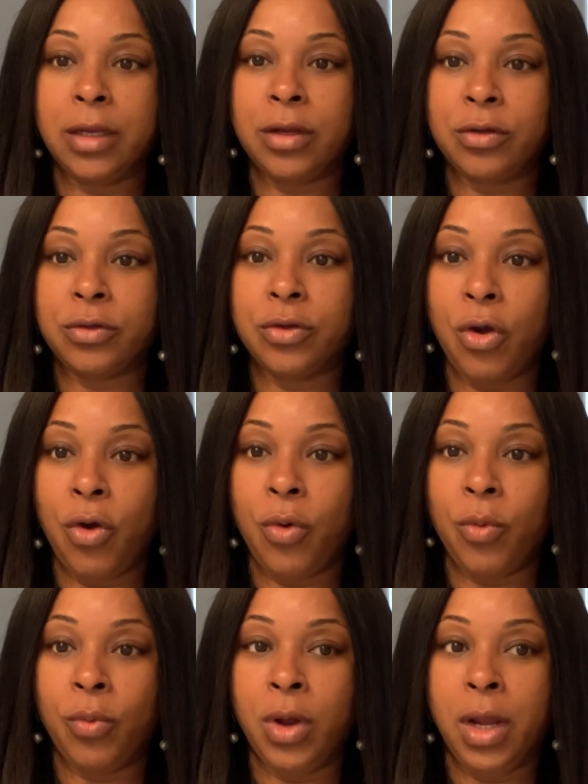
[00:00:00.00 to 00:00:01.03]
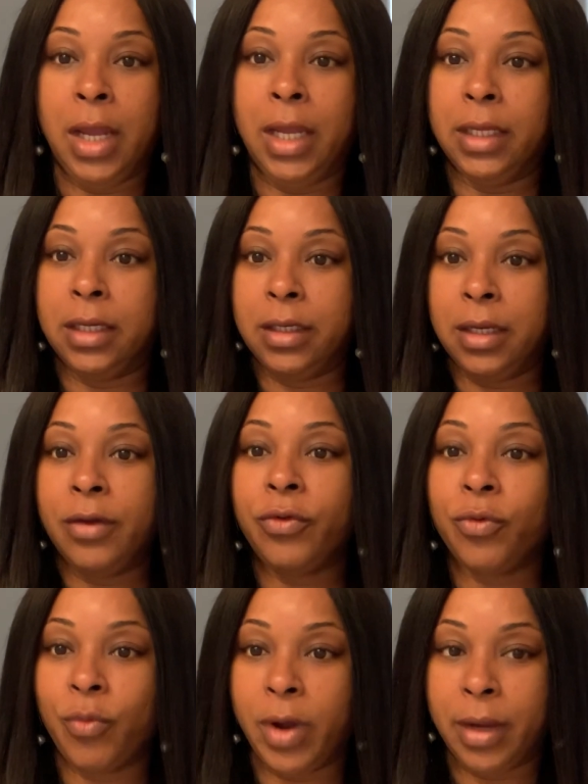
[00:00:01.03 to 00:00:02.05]
it go in
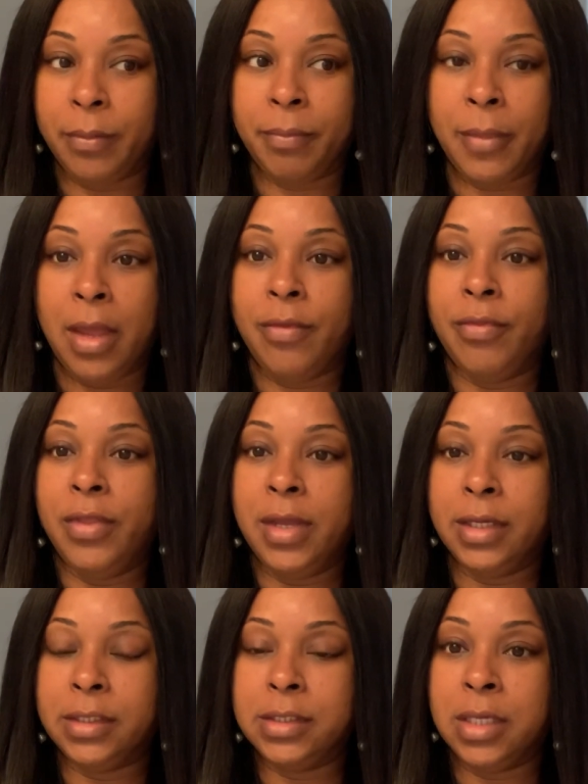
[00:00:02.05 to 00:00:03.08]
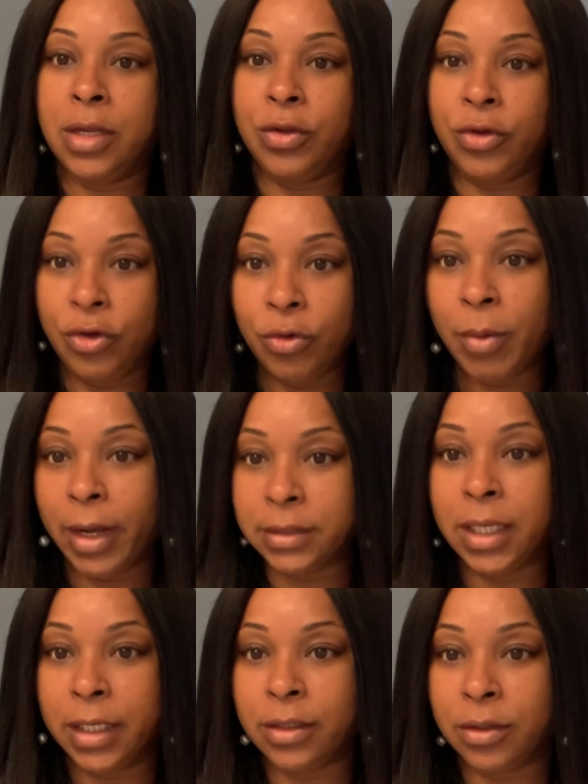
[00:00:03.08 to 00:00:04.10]
another way, then you might
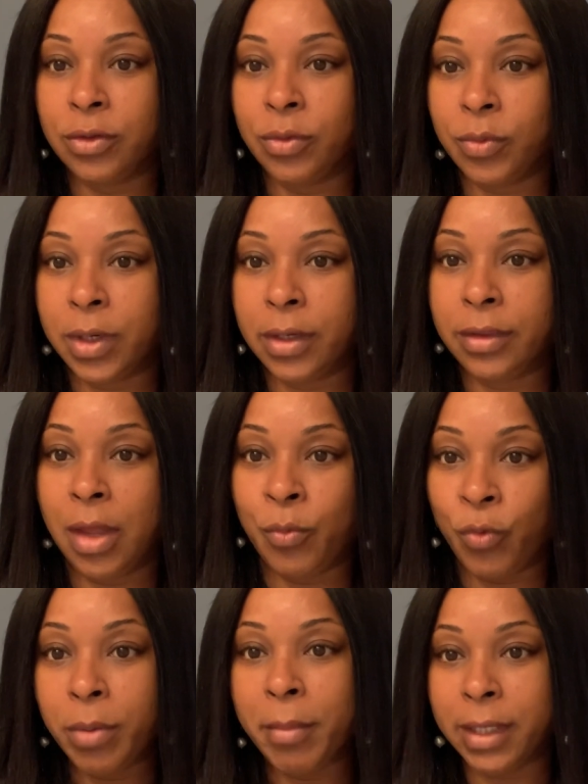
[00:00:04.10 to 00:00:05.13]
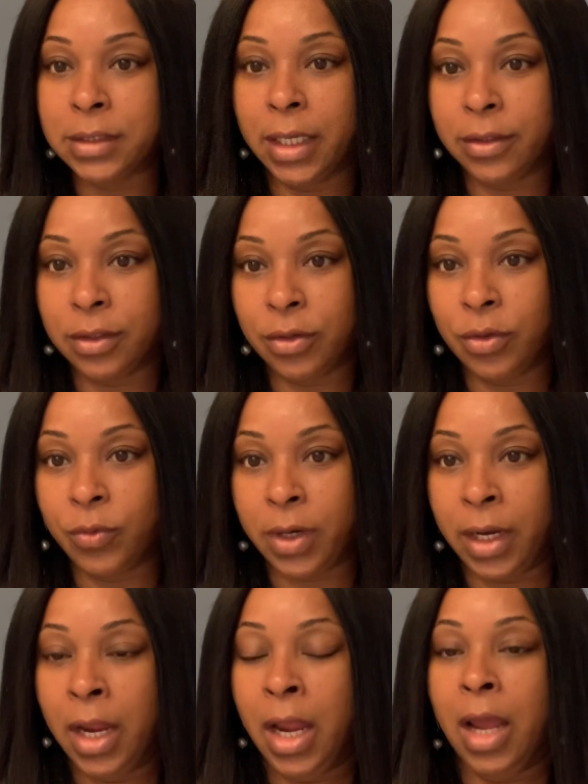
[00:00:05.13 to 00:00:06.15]
take the glory, then we might take the glory.